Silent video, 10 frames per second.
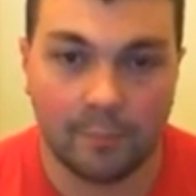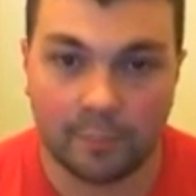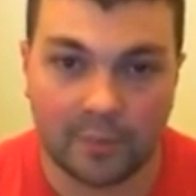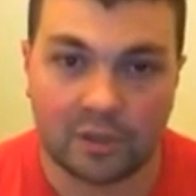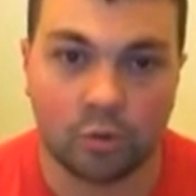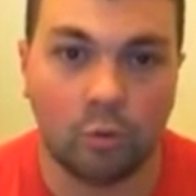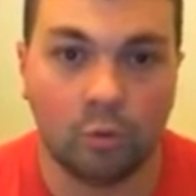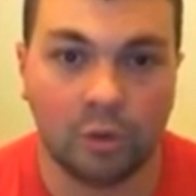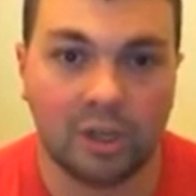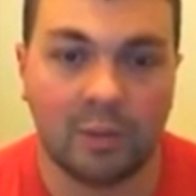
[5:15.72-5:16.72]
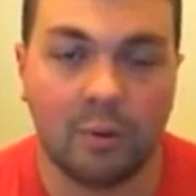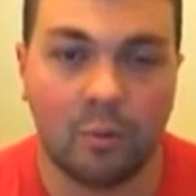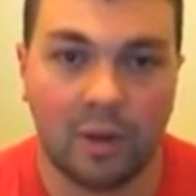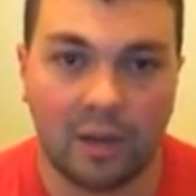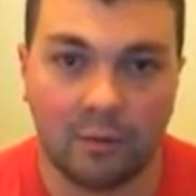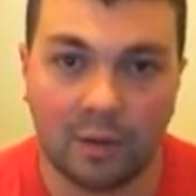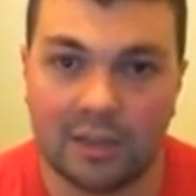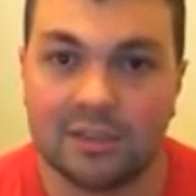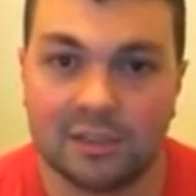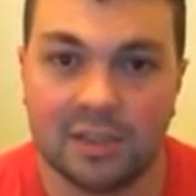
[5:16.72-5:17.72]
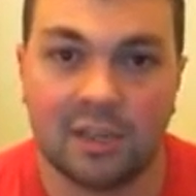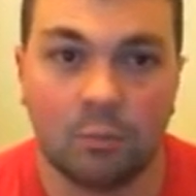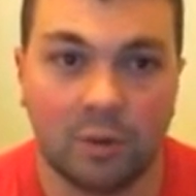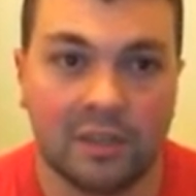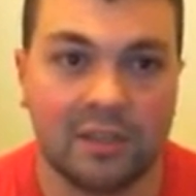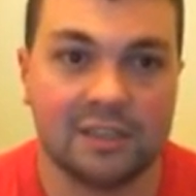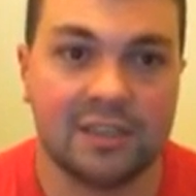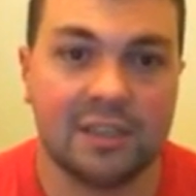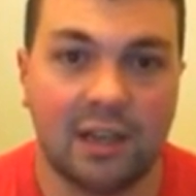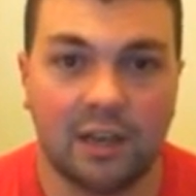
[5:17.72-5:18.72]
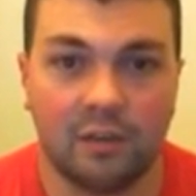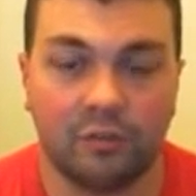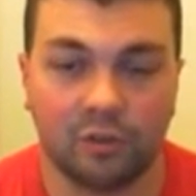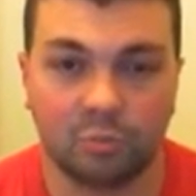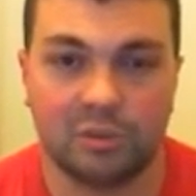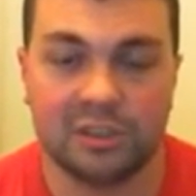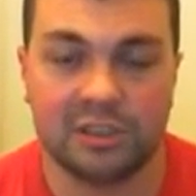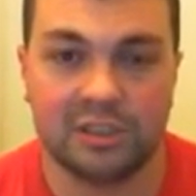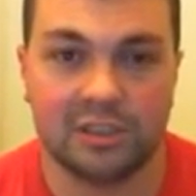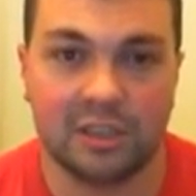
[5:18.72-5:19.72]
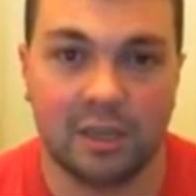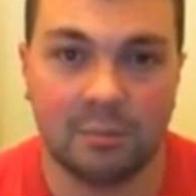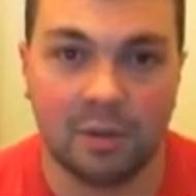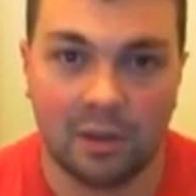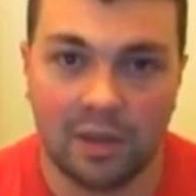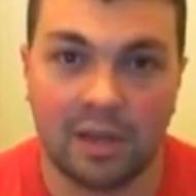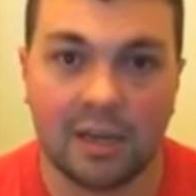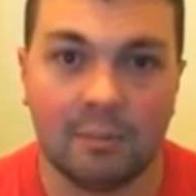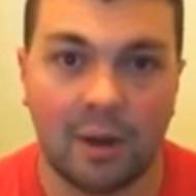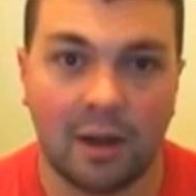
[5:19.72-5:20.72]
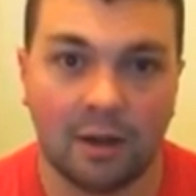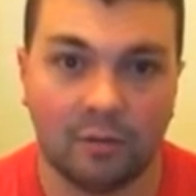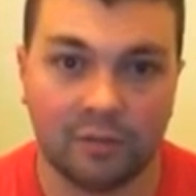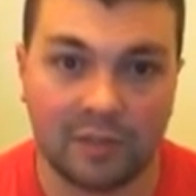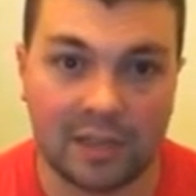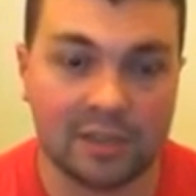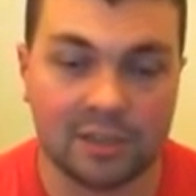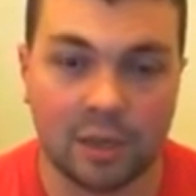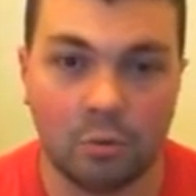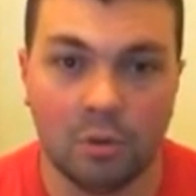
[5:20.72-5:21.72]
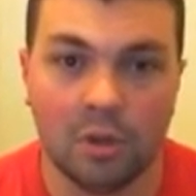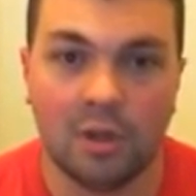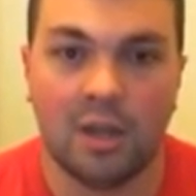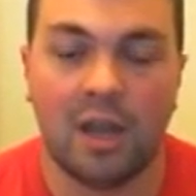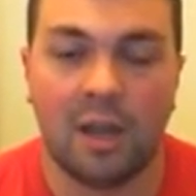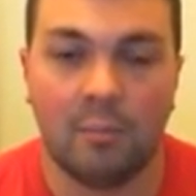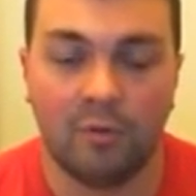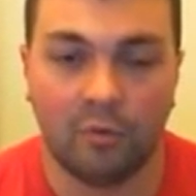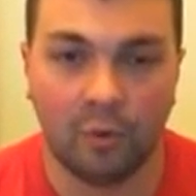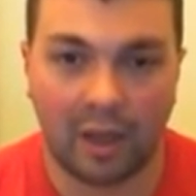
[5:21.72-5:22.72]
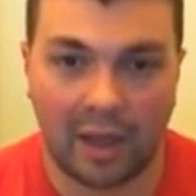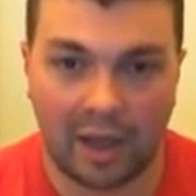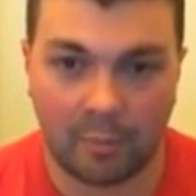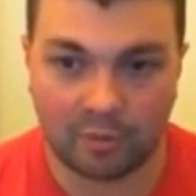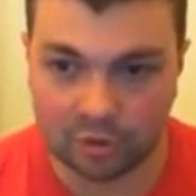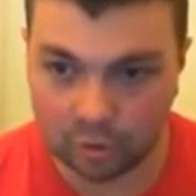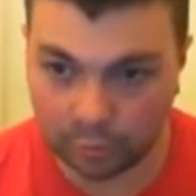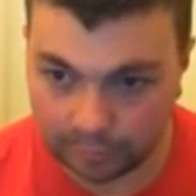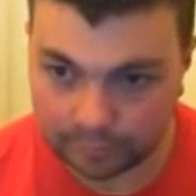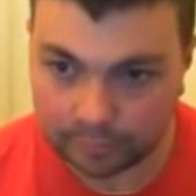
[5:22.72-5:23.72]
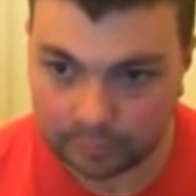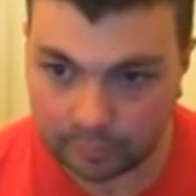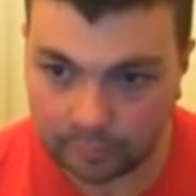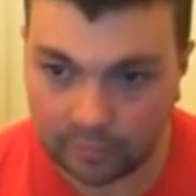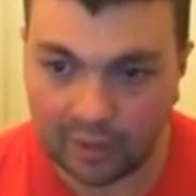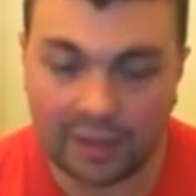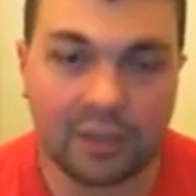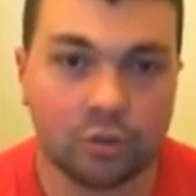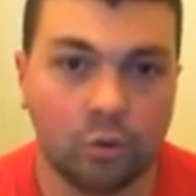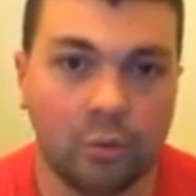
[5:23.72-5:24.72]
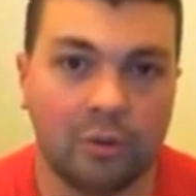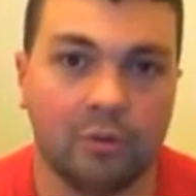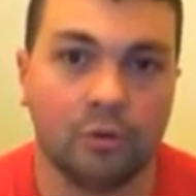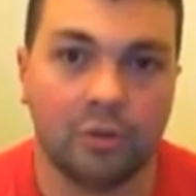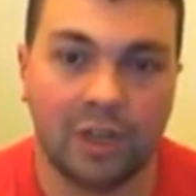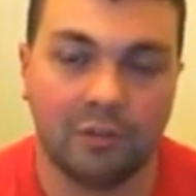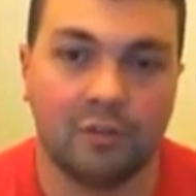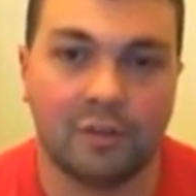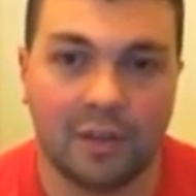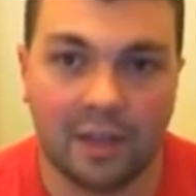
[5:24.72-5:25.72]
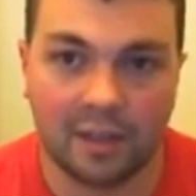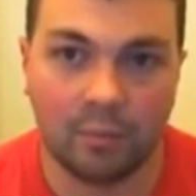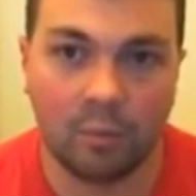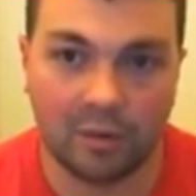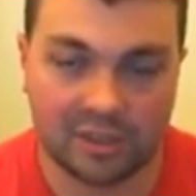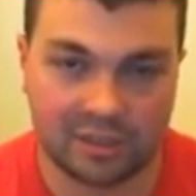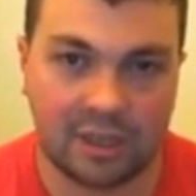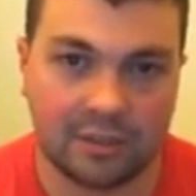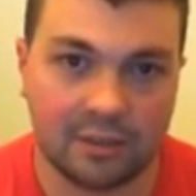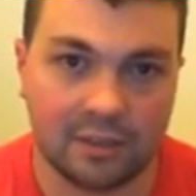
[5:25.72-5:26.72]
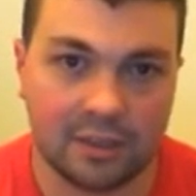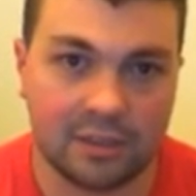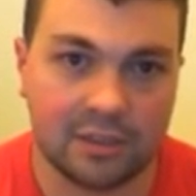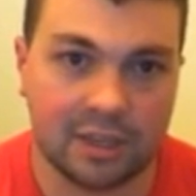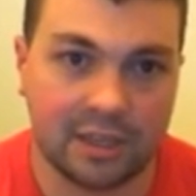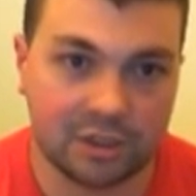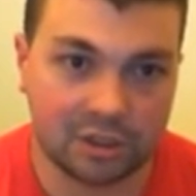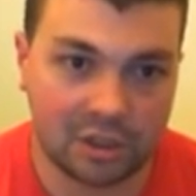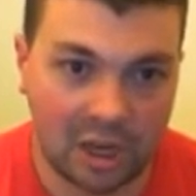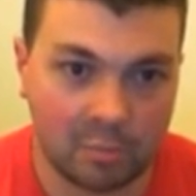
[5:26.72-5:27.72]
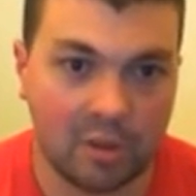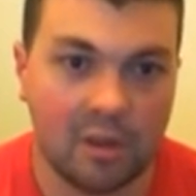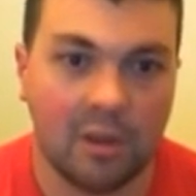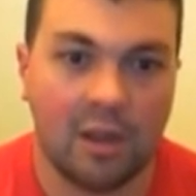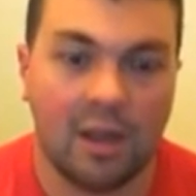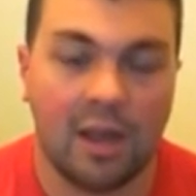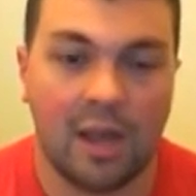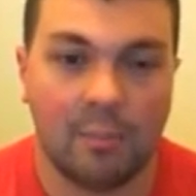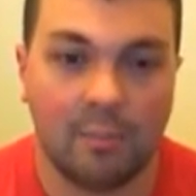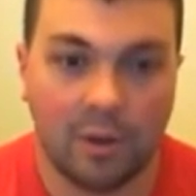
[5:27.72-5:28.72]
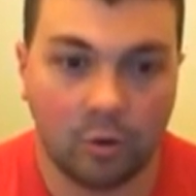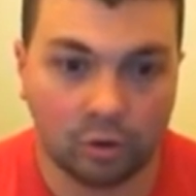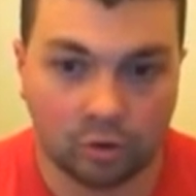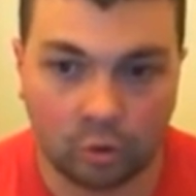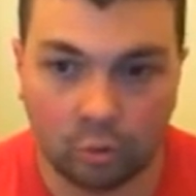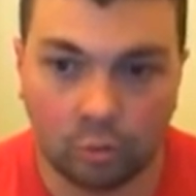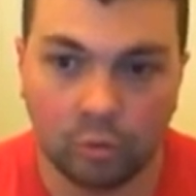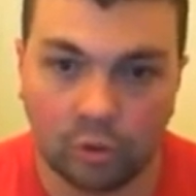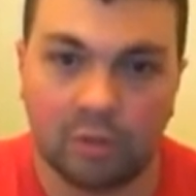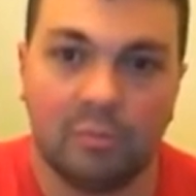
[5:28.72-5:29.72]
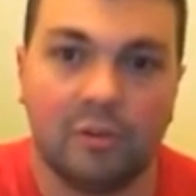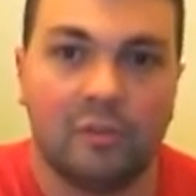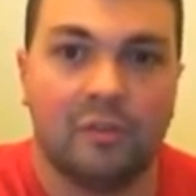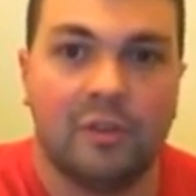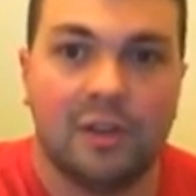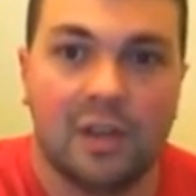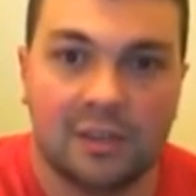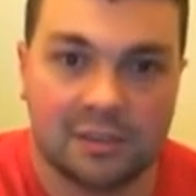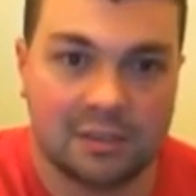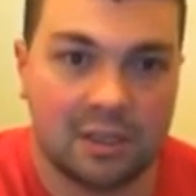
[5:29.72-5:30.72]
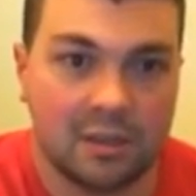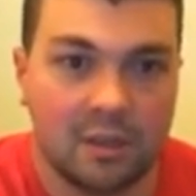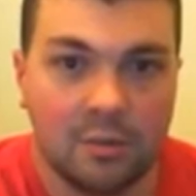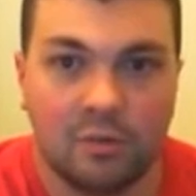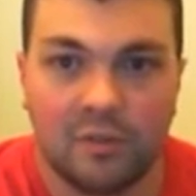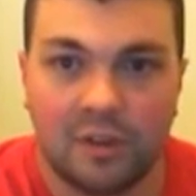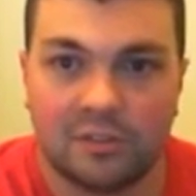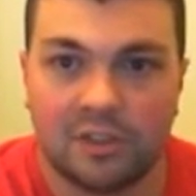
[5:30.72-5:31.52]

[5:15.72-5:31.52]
is all going to come out. And as I say, we'll get to see that in the first pre-season game any matter of days now before that happens. So that's all well and good. Everything at the moment is starting to take shape. I know it's all looking perfectly fine. As I said, with FC